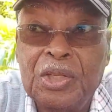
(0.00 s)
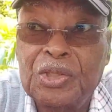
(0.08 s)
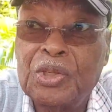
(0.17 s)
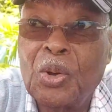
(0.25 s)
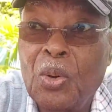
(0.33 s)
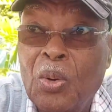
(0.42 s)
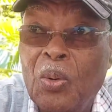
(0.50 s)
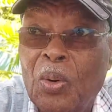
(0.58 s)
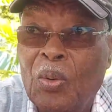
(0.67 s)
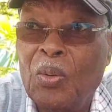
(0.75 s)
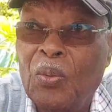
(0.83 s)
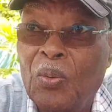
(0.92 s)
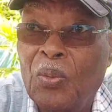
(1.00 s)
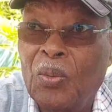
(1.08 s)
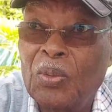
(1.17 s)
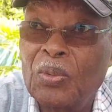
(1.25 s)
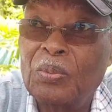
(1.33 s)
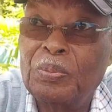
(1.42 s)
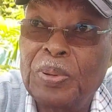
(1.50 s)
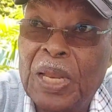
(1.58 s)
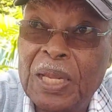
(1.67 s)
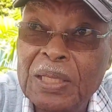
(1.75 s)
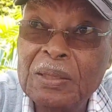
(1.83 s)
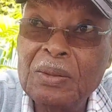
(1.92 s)
So
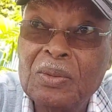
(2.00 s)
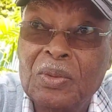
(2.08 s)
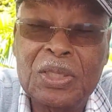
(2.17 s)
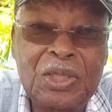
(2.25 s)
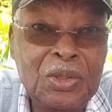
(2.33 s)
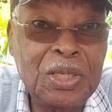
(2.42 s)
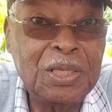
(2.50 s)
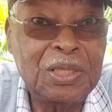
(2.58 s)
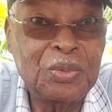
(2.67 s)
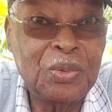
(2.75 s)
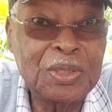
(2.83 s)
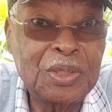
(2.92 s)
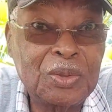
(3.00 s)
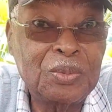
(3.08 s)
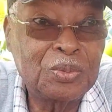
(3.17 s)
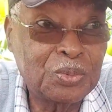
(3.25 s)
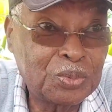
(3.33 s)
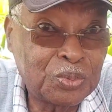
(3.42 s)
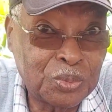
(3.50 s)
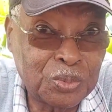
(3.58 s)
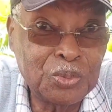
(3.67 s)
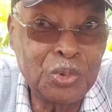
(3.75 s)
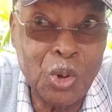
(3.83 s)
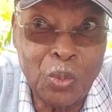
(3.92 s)
plan what you need, what you
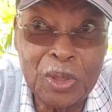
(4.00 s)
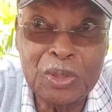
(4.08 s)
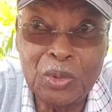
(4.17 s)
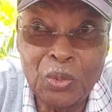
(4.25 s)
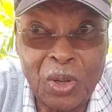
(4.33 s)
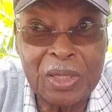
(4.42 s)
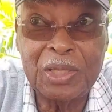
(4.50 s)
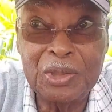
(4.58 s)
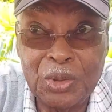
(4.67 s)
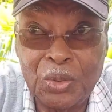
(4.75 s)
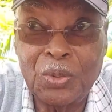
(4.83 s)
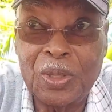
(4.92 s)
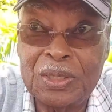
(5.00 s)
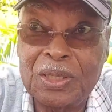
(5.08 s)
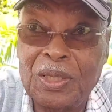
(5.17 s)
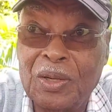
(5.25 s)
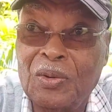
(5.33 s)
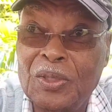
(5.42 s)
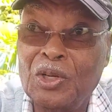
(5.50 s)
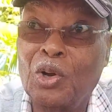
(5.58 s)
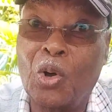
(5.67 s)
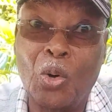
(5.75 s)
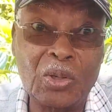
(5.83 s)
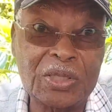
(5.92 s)
want to do, what
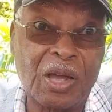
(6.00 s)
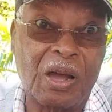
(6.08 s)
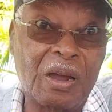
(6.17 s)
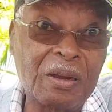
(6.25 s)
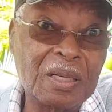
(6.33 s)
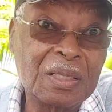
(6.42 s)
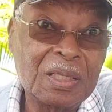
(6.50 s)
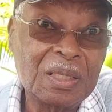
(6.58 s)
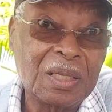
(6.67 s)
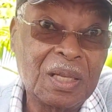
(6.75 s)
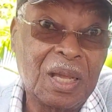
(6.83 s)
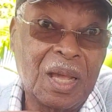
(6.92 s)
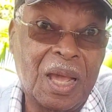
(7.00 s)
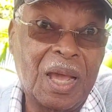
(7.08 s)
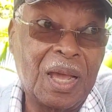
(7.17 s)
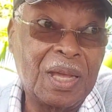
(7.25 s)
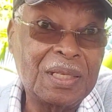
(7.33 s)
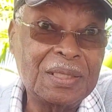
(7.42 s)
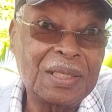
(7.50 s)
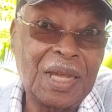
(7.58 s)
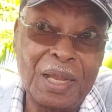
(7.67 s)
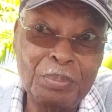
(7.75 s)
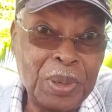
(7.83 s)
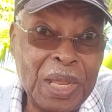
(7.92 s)
your goals are, and
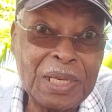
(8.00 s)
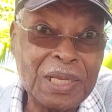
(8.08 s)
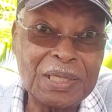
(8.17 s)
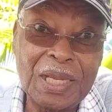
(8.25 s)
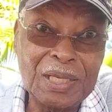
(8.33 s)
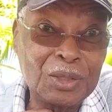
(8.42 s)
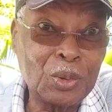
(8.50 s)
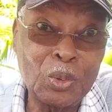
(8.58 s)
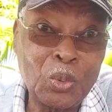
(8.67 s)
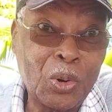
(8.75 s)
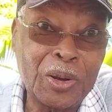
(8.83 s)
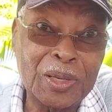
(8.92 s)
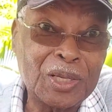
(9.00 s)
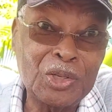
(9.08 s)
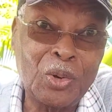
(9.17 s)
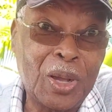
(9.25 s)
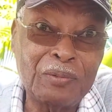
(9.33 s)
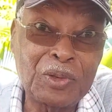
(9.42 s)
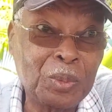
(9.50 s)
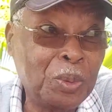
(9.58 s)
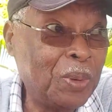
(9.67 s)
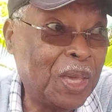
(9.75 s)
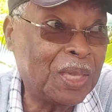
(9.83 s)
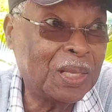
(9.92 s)
plan it, and it will work. You don't have to be
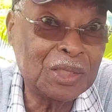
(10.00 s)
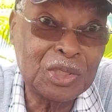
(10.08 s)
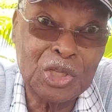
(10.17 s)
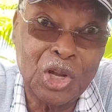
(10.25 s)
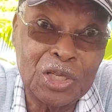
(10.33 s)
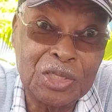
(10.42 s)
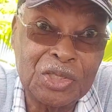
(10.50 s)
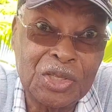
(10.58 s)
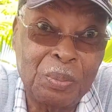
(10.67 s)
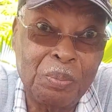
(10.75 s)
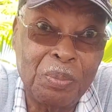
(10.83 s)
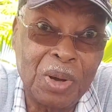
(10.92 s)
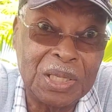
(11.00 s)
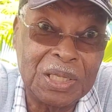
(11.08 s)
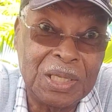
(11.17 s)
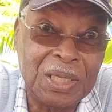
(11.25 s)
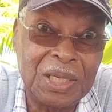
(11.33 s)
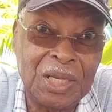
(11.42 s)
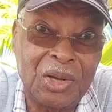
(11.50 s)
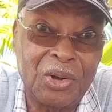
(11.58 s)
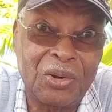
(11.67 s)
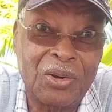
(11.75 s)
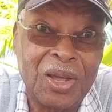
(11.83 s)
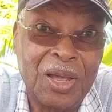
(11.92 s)
making tons of money
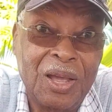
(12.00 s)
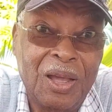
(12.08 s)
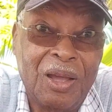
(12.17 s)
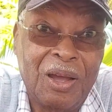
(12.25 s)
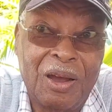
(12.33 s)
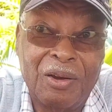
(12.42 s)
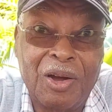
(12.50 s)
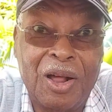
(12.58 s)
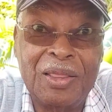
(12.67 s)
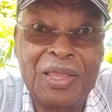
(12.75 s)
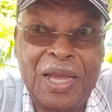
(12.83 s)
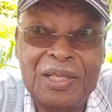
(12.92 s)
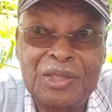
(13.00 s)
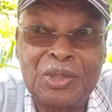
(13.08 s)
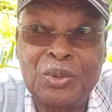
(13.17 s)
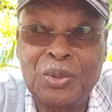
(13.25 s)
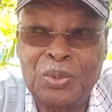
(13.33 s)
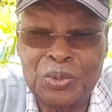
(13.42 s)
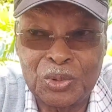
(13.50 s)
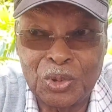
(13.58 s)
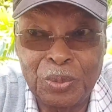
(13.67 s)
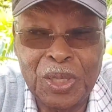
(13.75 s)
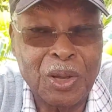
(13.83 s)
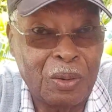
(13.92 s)
or all that to
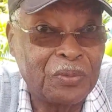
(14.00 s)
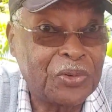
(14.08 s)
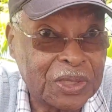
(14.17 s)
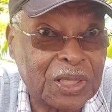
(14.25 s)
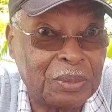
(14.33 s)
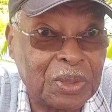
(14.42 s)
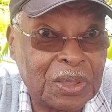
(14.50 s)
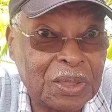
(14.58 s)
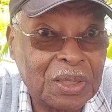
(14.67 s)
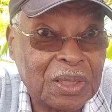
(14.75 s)
be comfortable